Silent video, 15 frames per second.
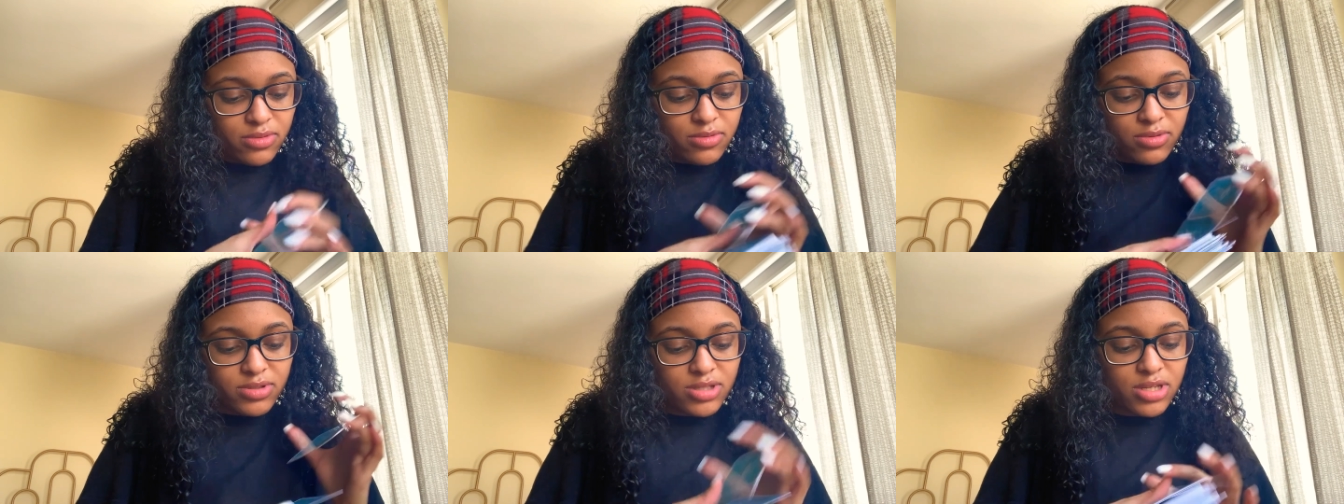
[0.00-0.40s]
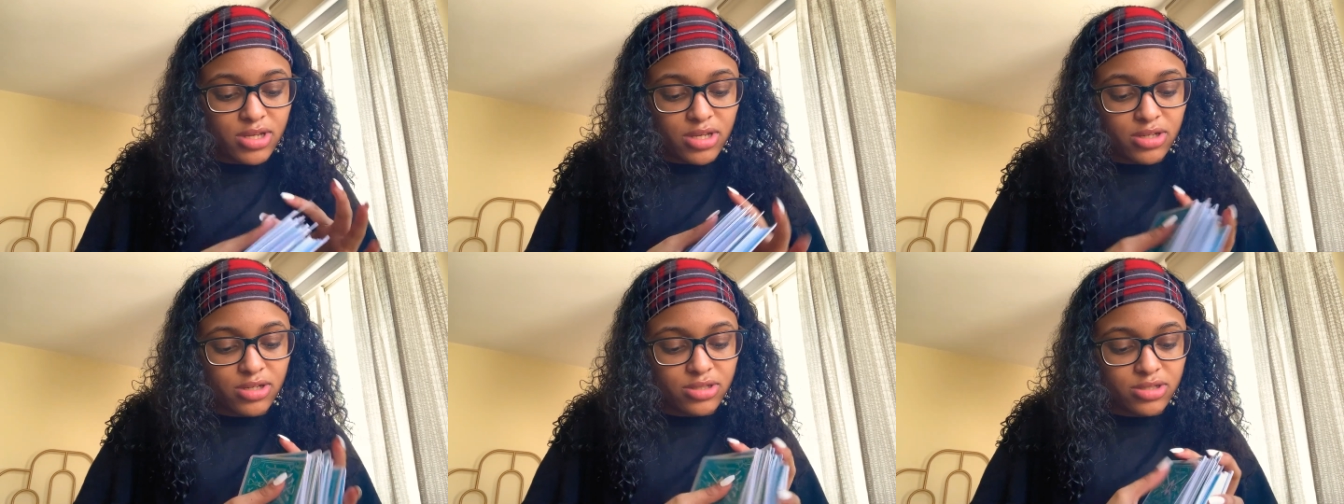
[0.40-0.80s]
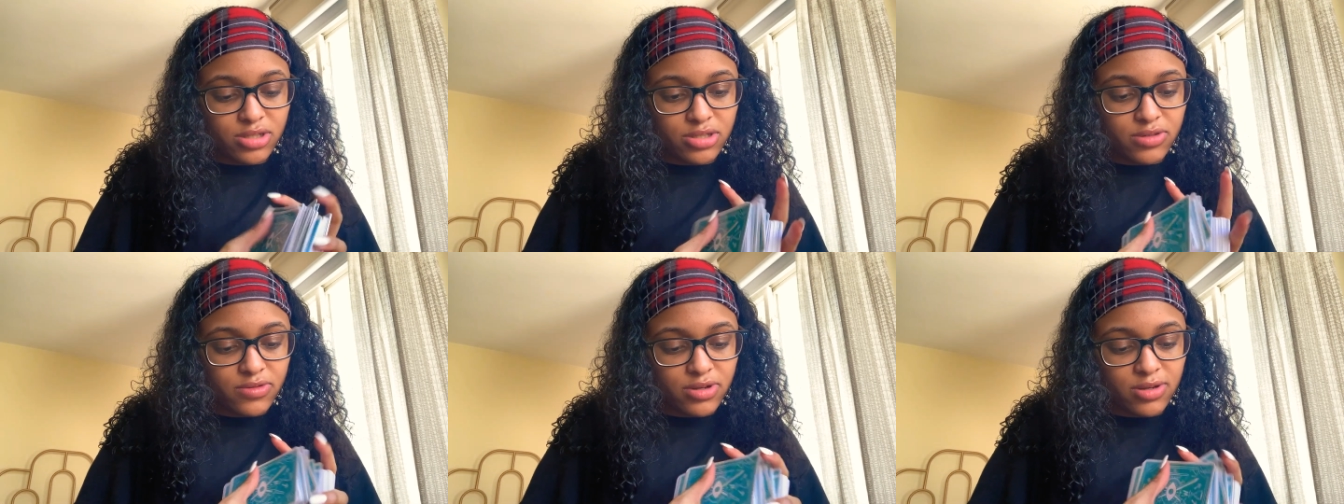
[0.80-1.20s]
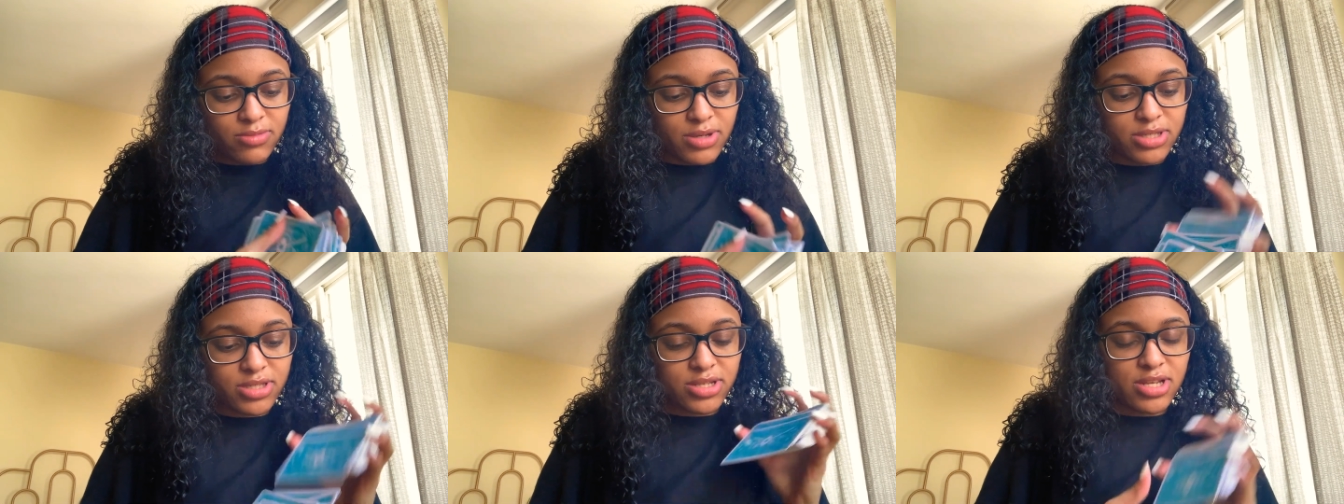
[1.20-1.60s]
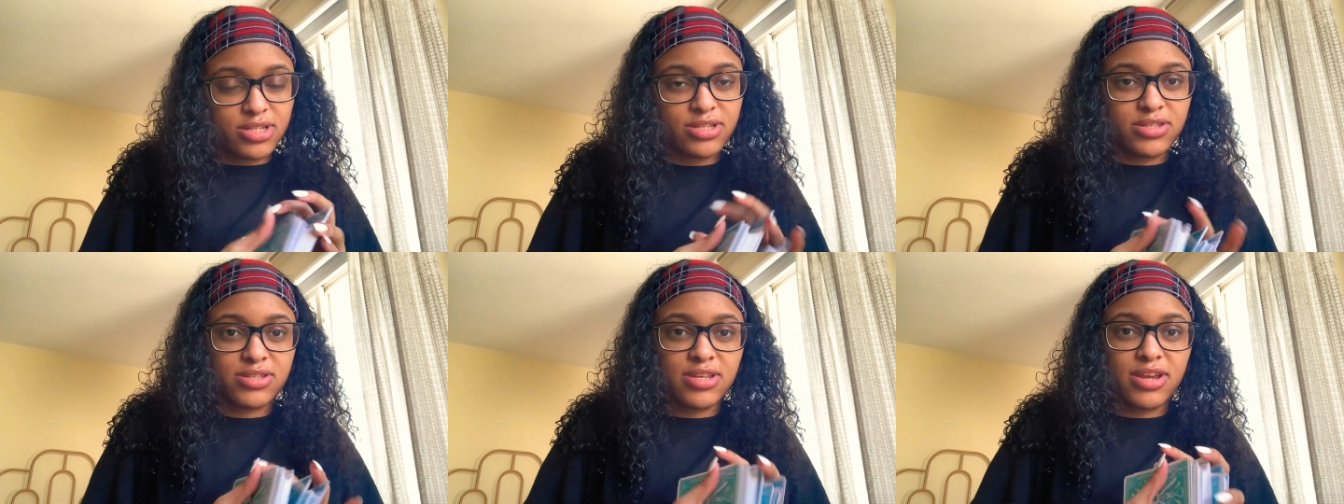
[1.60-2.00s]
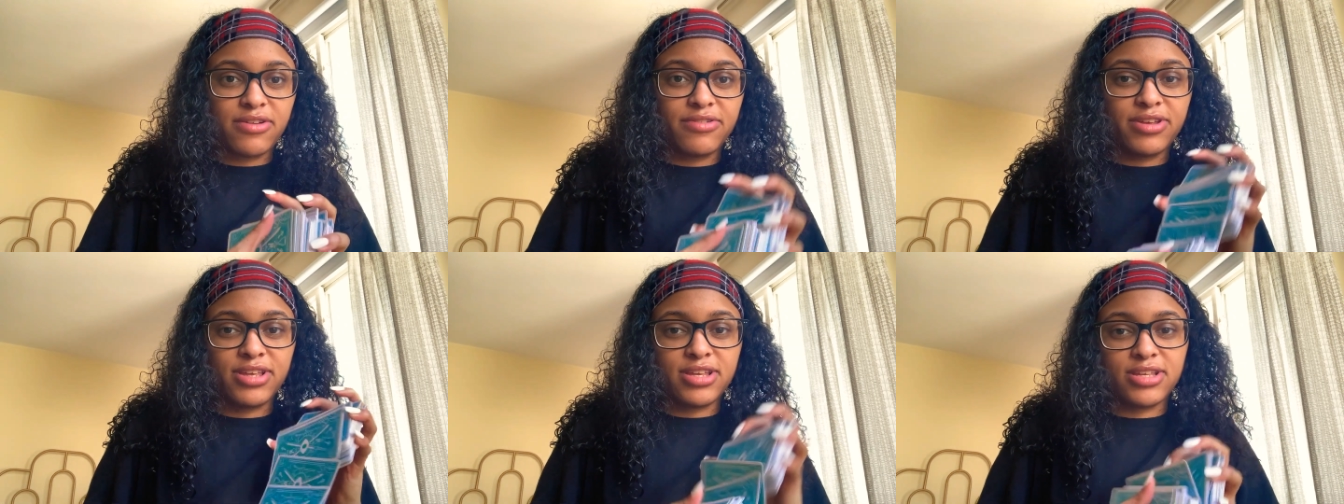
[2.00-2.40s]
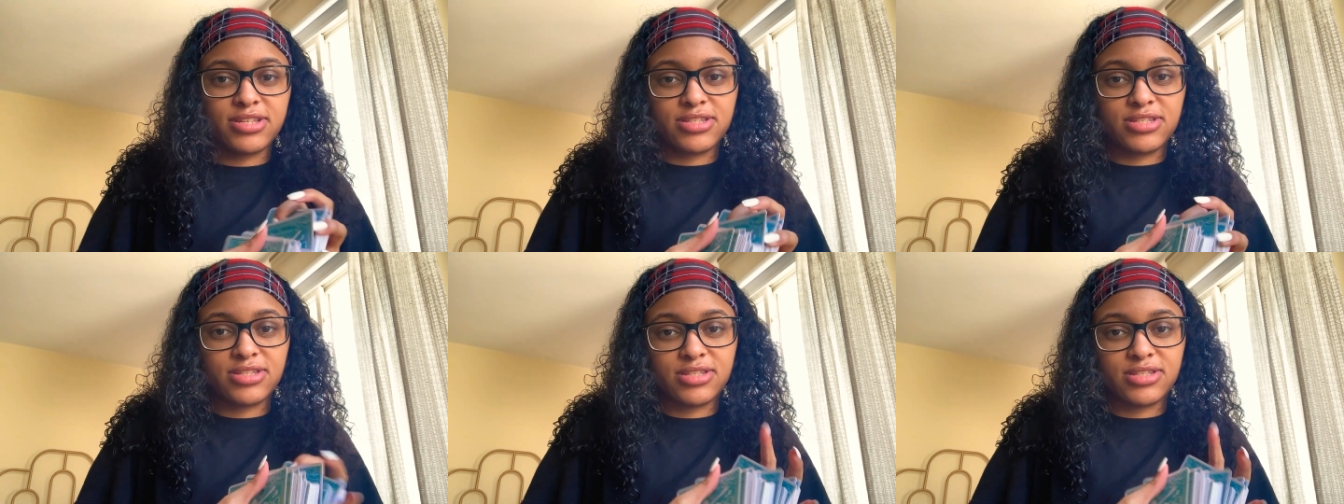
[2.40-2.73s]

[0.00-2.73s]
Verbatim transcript: What's the energy surrounding Sagittarius?